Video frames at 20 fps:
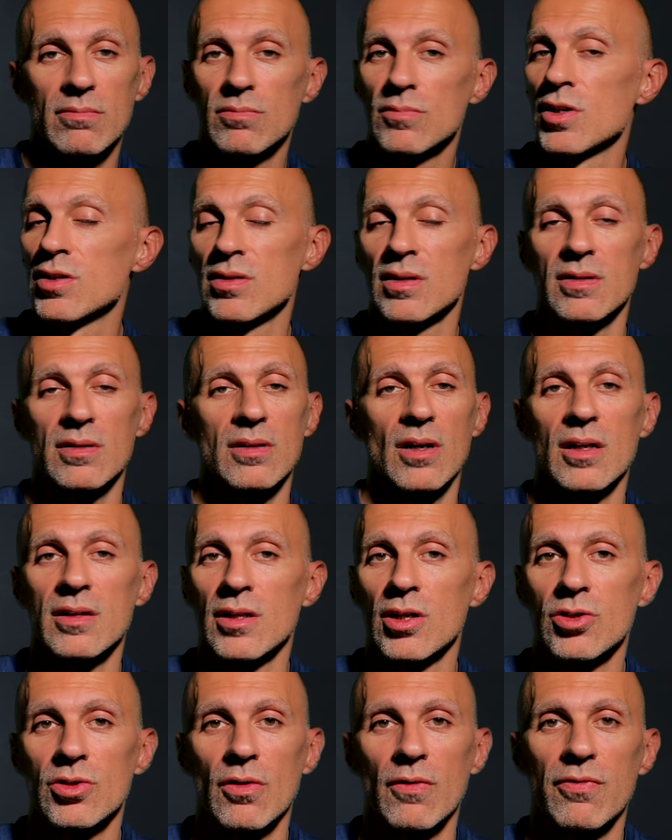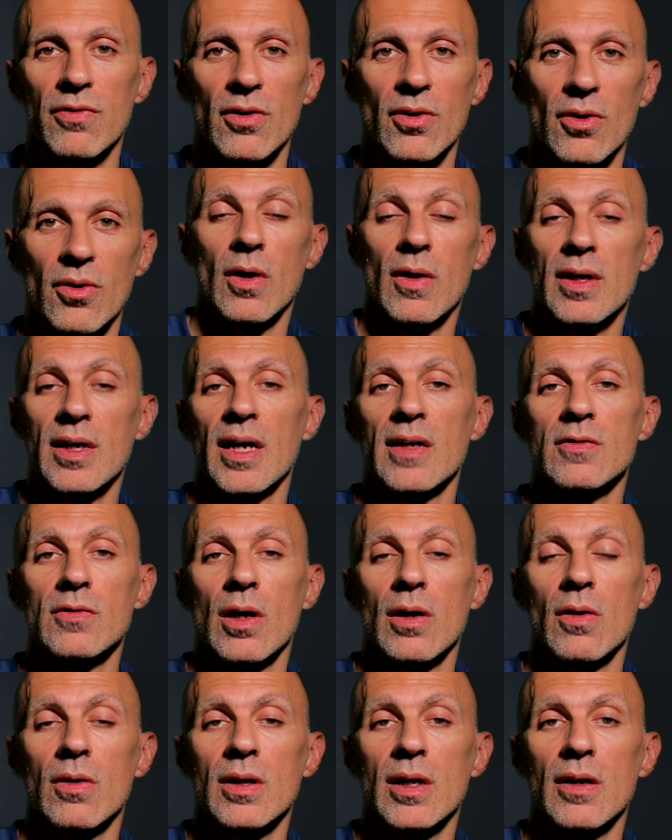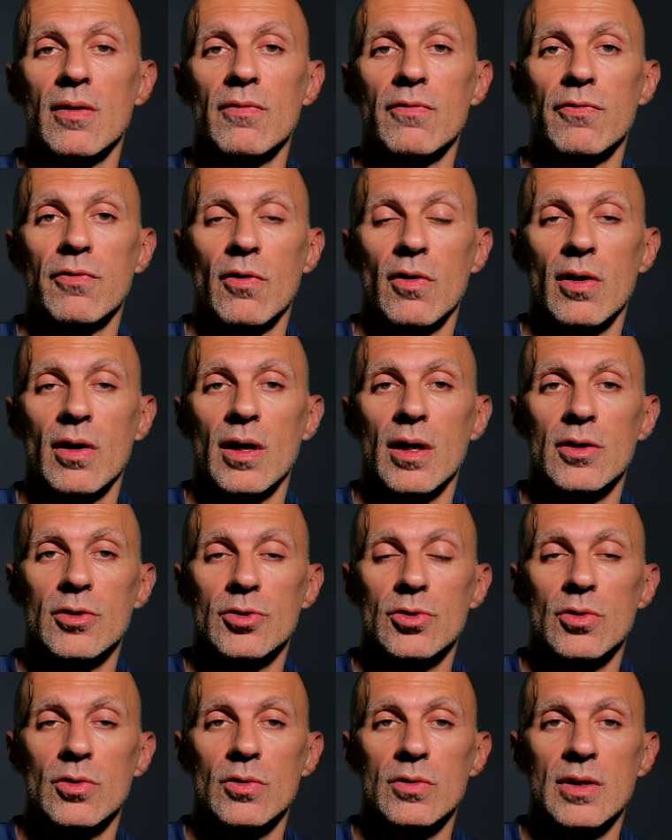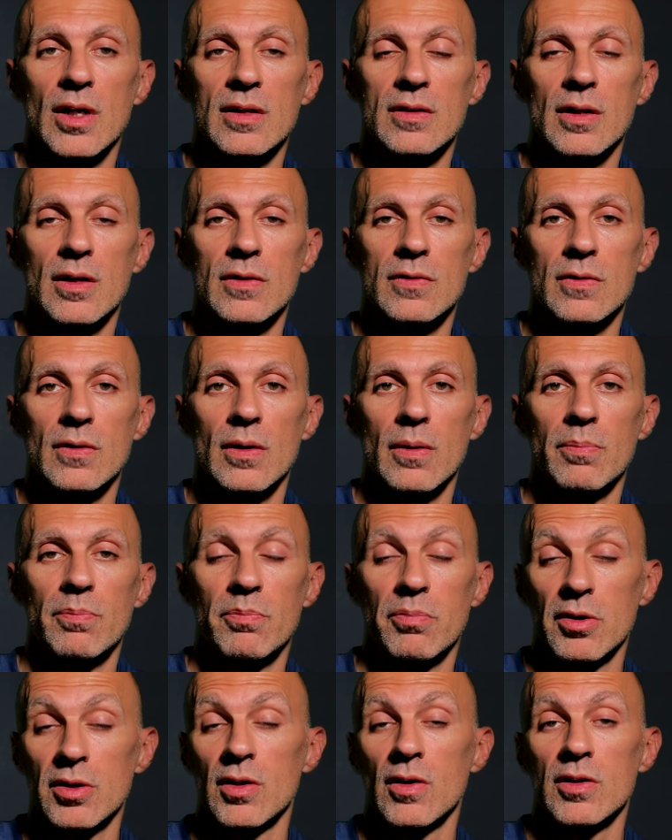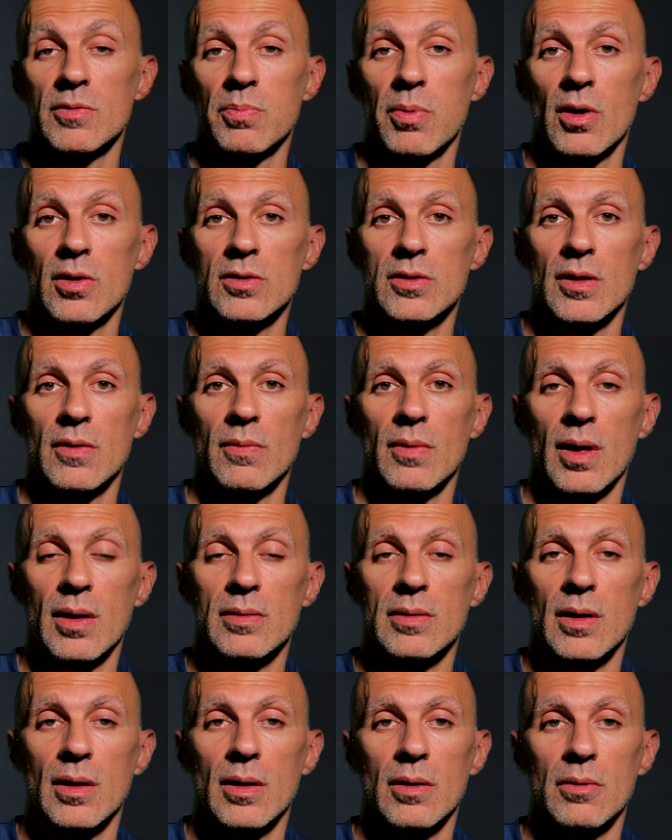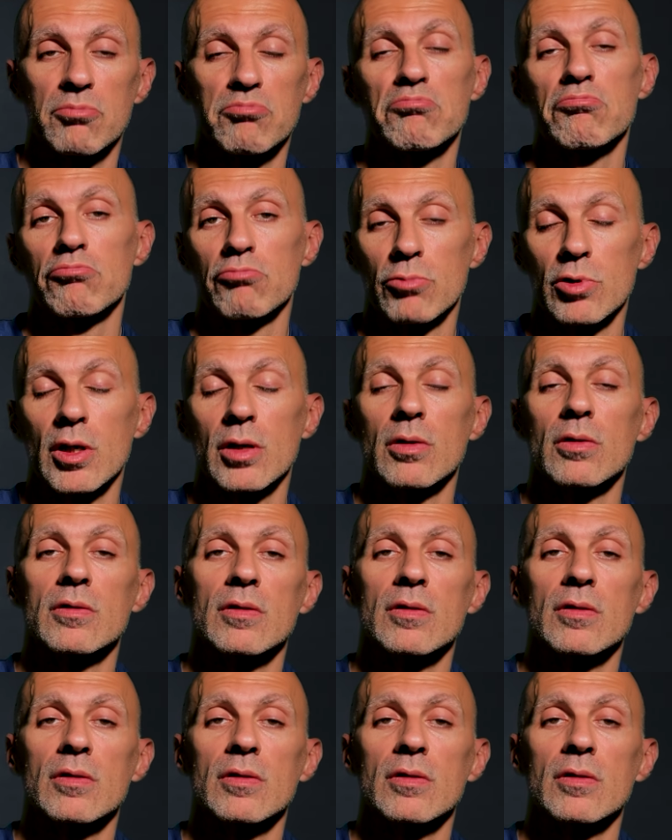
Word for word: this is not the shoe for you. In case you're looking for a shoe that is pretty responsive and with a good